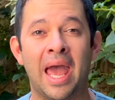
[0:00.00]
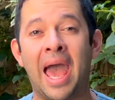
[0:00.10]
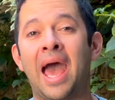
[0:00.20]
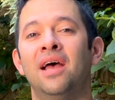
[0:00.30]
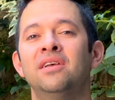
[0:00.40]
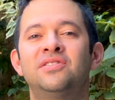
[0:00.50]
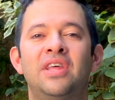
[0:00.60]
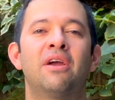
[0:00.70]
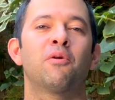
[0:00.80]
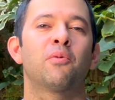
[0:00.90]
As
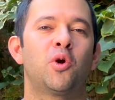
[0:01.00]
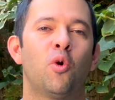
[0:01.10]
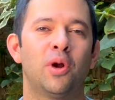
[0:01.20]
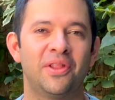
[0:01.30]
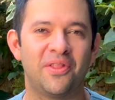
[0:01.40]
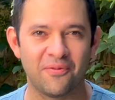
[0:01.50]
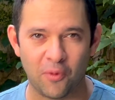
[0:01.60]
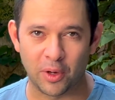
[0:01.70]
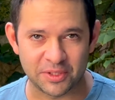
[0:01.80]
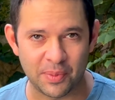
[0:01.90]
they are recording their
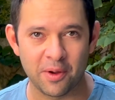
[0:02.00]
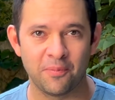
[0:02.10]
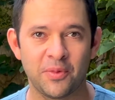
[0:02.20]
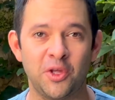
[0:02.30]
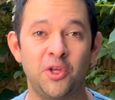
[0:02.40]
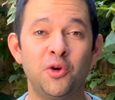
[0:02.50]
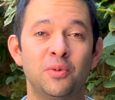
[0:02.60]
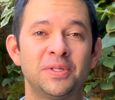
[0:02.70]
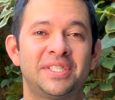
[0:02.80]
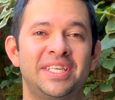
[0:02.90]
voicemail, you
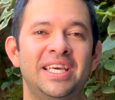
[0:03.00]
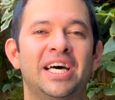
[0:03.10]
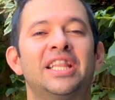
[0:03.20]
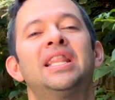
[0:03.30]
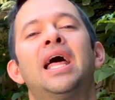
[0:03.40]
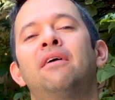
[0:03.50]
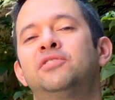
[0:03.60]
will see a live